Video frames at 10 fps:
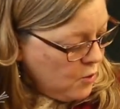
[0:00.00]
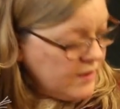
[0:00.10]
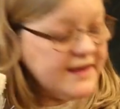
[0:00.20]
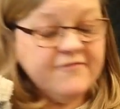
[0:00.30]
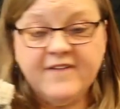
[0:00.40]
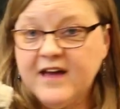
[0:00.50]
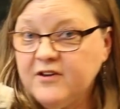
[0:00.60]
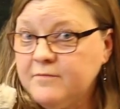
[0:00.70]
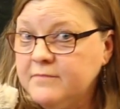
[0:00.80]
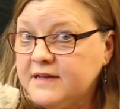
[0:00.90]
Well, I
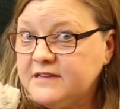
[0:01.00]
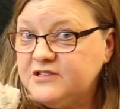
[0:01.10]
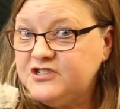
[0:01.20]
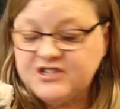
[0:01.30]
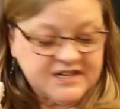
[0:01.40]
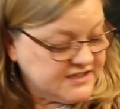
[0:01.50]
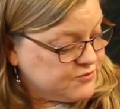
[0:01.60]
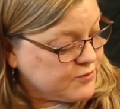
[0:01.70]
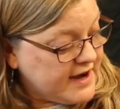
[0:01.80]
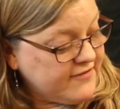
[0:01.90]
found a mitten
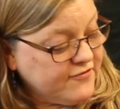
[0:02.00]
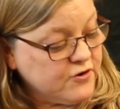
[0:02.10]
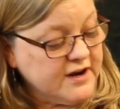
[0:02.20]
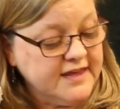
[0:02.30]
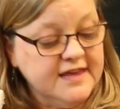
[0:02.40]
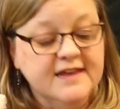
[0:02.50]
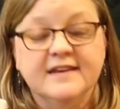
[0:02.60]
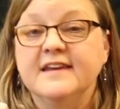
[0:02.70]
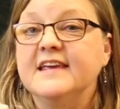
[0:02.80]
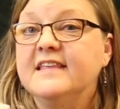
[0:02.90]
just right for a
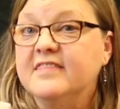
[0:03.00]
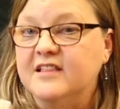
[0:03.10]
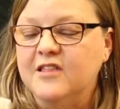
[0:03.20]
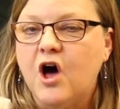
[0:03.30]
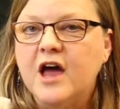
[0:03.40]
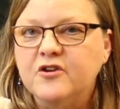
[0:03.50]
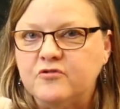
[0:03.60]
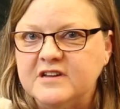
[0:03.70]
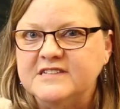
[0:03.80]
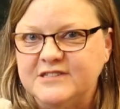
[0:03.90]
kitten in the
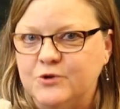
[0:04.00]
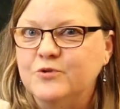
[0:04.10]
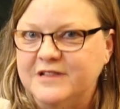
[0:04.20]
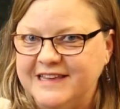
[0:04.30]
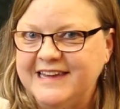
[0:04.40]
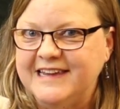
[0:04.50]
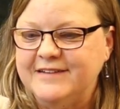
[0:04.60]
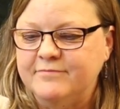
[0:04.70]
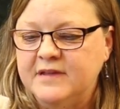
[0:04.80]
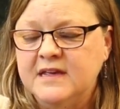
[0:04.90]
laundry so
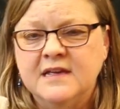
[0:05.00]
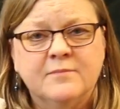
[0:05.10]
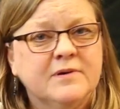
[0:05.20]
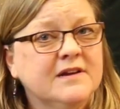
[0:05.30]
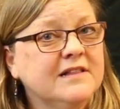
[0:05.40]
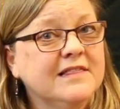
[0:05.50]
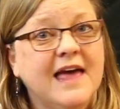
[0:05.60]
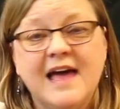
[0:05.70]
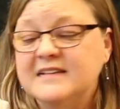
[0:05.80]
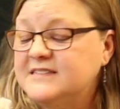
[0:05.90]
clean. But
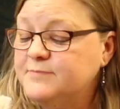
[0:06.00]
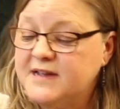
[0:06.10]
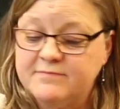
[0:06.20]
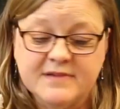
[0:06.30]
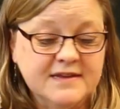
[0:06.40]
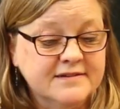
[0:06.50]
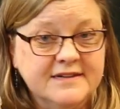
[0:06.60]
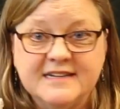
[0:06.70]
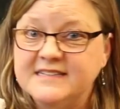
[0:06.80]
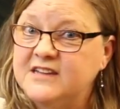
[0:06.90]
alas, my
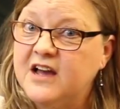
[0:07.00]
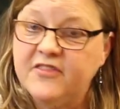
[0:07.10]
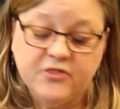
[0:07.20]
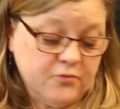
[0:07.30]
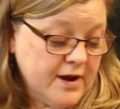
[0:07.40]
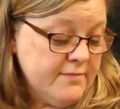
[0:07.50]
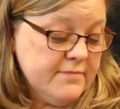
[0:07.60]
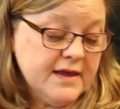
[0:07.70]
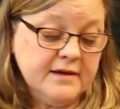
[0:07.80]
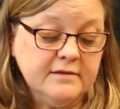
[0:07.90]
mitten is not the right
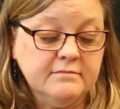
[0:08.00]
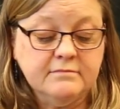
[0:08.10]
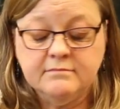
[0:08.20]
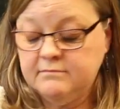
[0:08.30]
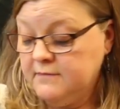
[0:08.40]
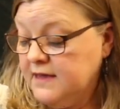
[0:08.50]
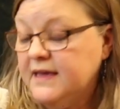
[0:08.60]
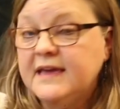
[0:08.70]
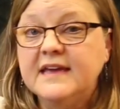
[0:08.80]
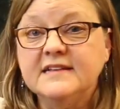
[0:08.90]
mitten.
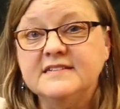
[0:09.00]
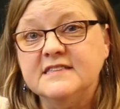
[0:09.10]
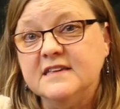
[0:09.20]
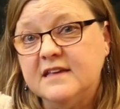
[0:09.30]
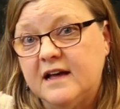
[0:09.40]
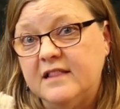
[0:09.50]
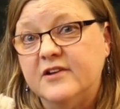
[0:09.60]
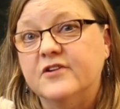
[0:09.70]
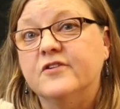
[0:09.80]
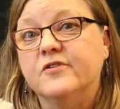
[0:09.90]
It's the
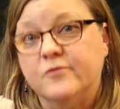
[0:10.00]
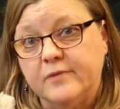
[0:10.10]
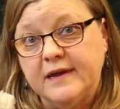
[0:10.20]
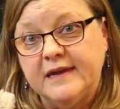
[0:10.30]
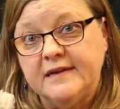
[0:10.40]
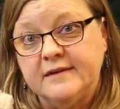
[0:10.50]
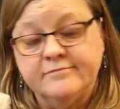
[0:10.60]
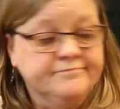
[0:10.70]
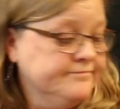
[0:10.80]
color green.